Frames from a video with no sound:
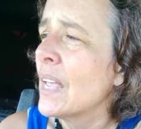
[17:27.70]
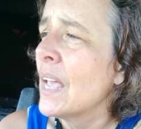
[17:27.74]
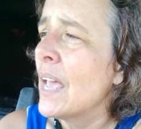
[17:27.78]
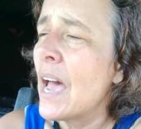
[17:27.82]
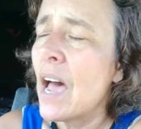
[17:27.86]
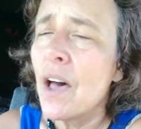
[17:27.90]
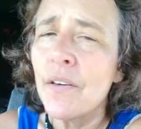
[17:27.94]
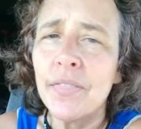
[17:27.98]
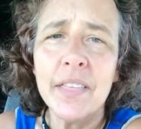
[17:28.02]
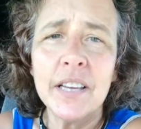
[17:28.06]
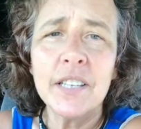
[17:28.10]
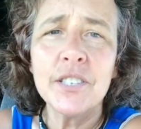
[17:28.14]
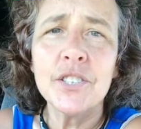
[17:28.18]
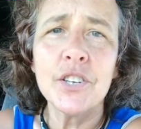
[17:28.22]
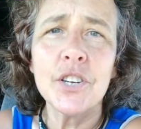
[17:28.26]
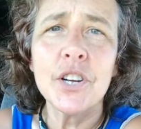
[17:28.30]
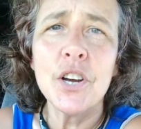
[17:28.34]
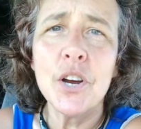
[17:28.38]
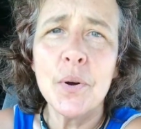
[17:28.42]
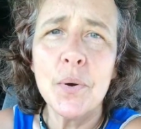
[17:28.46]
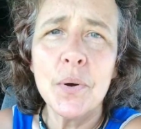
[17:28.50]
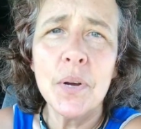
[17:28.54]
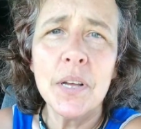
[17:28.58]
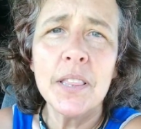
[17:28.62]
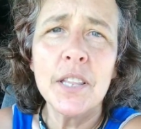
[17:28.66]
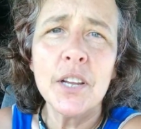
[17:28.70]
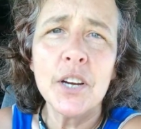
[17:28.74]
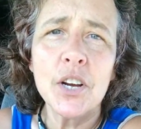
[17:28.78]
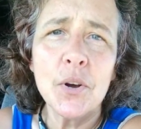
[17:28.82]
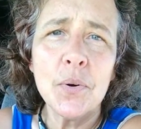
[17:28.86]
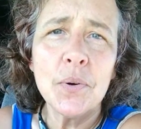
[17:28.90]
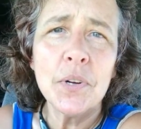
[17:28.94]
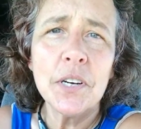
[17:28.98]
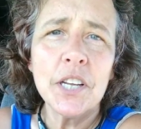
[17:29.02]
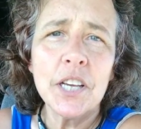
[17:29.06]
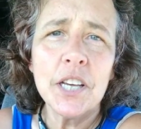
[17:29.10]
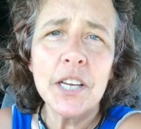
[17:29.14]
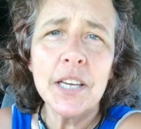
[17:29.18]
how things are going. They're
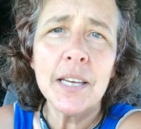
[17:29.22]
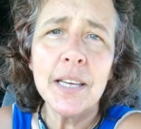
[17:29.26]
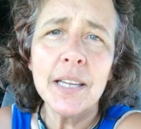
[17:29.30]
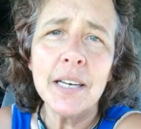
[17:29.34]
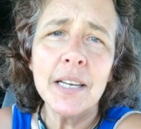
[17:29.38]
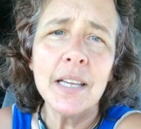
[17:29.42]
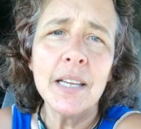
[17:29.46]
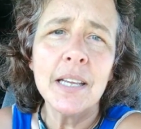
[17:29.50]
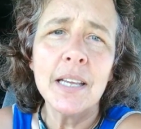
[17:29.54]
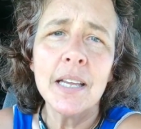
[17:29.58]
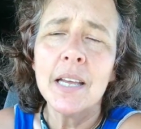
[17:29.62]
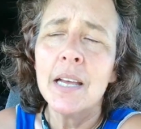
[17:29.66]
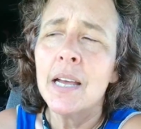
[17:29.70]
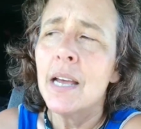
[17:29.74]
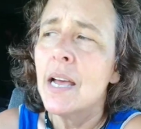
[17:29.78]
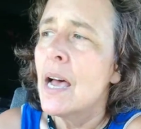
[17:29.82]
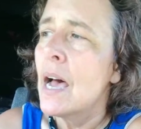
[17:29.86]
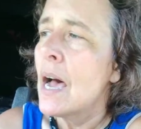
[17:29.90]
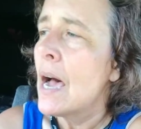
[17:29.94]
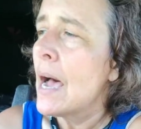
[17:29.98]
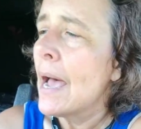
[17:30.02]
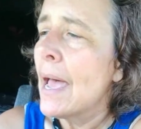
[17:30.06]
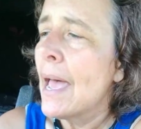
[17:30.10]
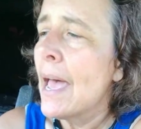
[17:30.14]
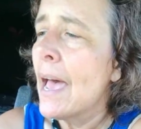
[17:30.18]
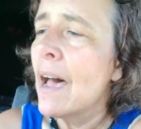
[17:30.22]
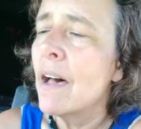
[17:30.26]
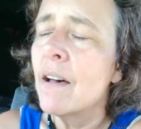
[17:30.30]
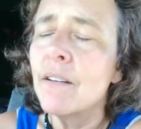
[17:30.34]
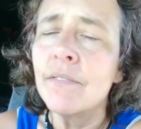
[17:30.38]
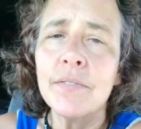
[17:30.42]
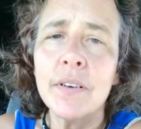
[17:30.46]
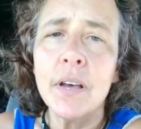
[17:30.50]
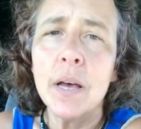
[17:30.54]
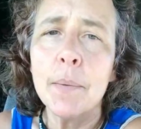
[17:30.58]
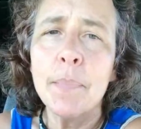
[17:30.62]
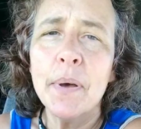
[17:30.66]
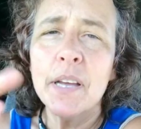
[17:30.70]
going good. I
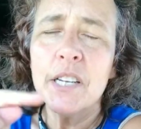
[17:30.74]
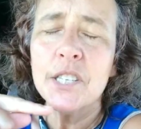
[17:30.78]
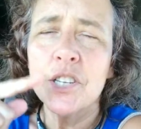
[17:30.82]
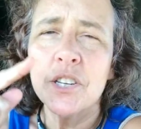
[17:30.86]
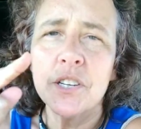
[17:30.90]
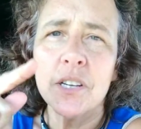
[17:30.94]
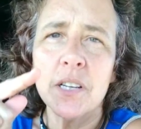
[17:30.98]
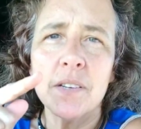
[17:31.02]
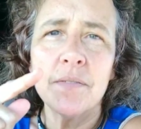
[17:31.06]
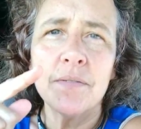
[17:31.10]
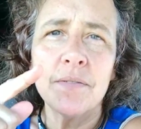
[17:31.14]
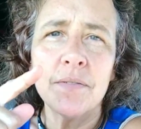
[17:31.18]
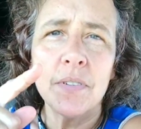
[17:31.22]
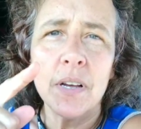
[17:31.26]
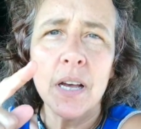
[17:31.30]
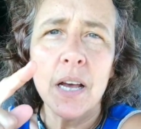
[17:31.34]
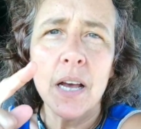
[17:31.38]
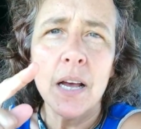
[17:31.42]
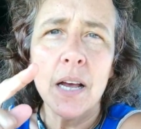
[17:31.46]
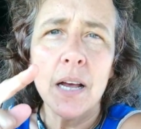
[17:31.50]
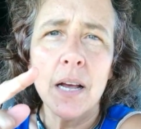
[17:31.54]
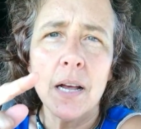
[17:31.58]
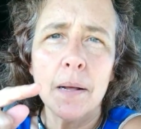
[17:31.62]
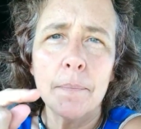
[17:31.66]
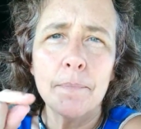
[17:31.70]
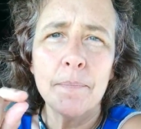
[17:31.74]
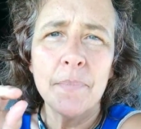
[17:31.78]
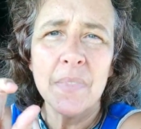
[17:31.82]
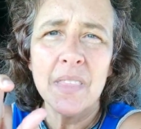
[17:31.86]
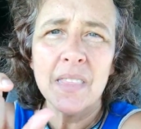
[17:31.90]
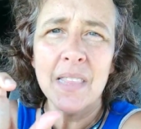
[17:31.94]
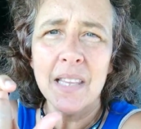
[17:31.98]
have a bunch of um,